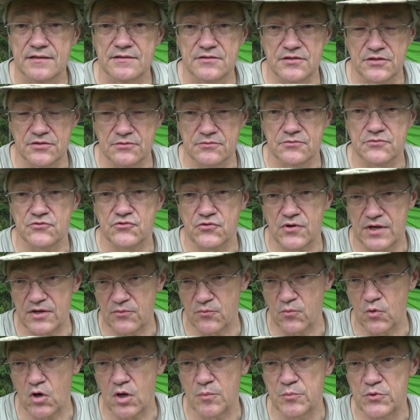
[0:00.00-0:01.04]
to try to
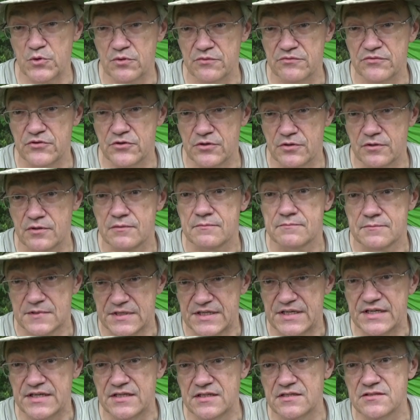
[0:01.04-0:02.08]
rob you of your
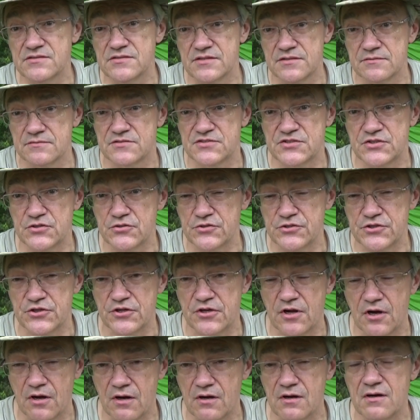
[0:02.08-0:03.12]
keys and steal your
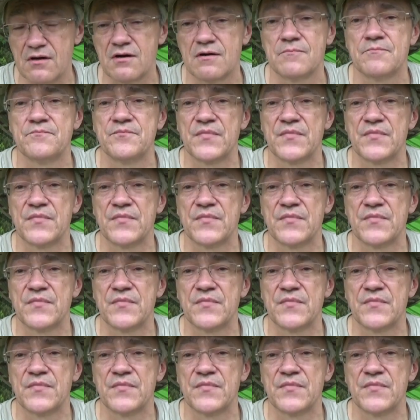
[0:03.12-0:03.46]
car,